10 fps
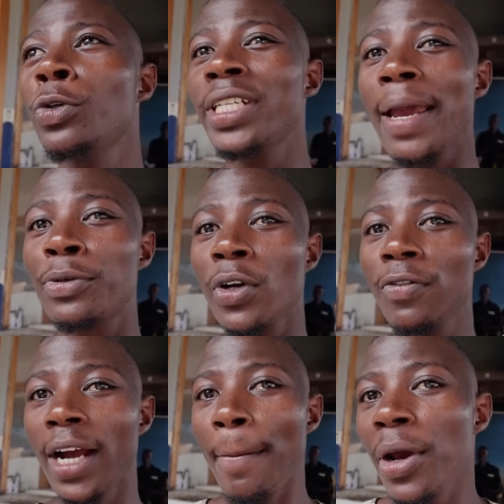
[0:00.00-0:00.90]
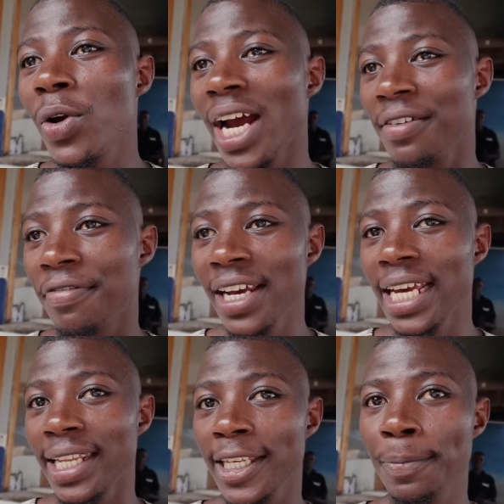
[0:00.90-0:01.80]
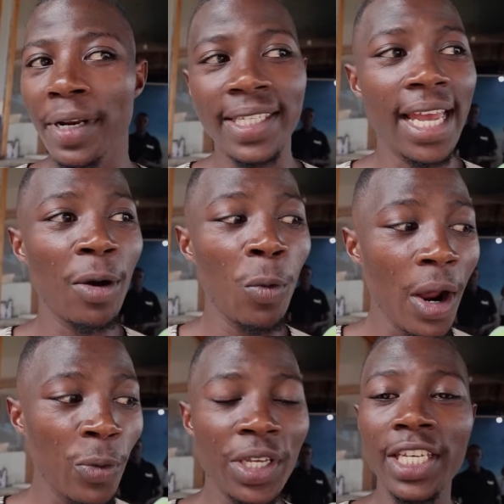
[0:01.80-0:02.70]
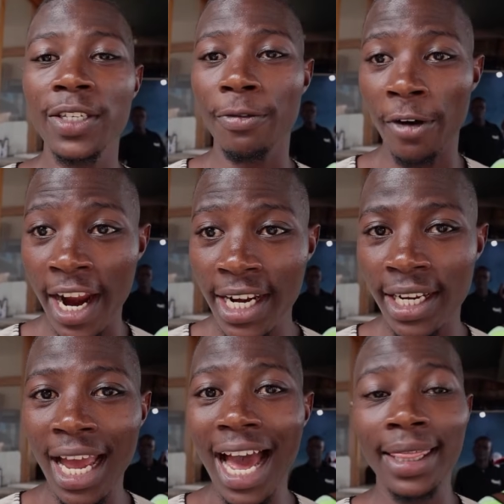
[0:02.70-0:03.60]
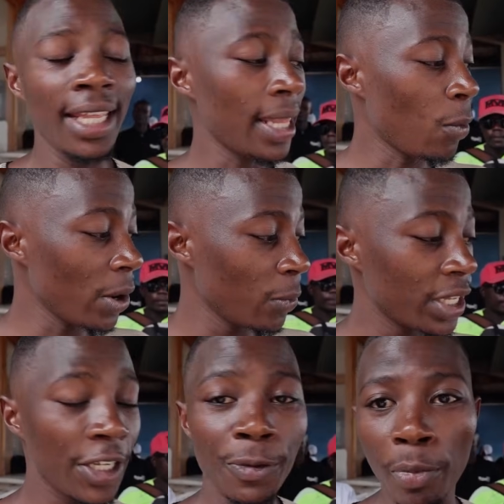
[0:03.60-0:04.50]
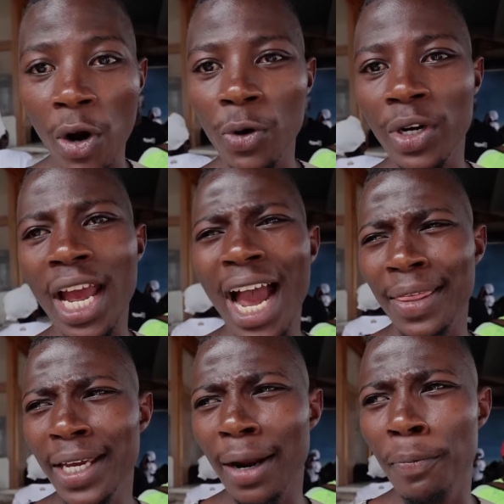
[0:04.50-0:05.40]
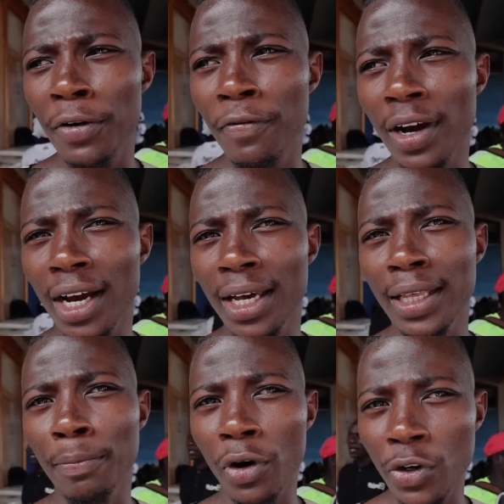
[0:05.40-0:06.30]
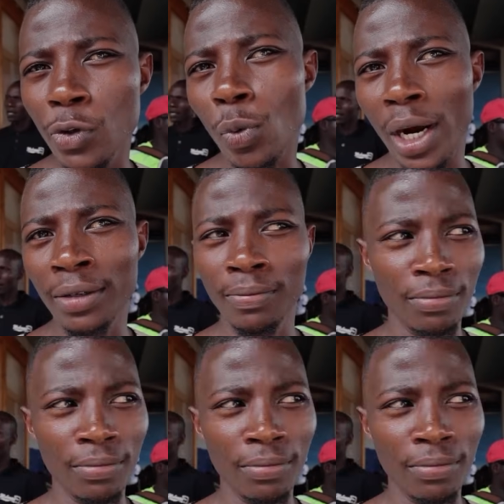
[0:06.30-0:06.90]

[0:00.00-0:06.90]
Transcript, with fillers: are two types of Kabiru you can find at this place. There are one which is fried and then the one which is boiled. I think I prefer the boiled one